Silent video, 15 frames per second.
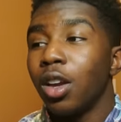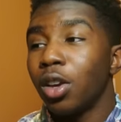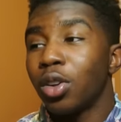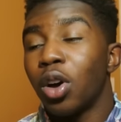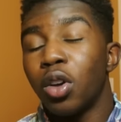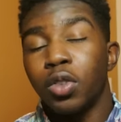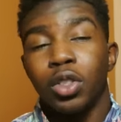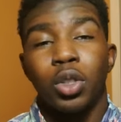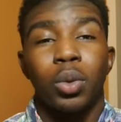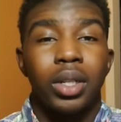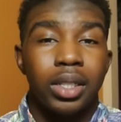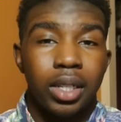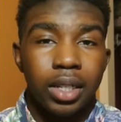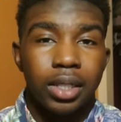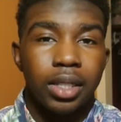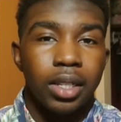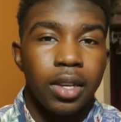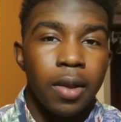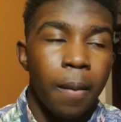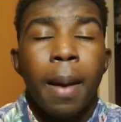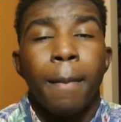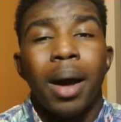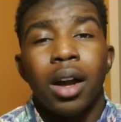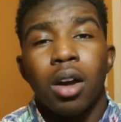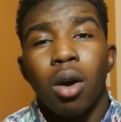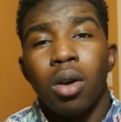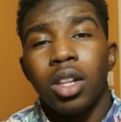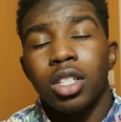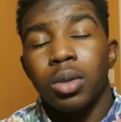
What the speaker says: goal for 2016. My goal in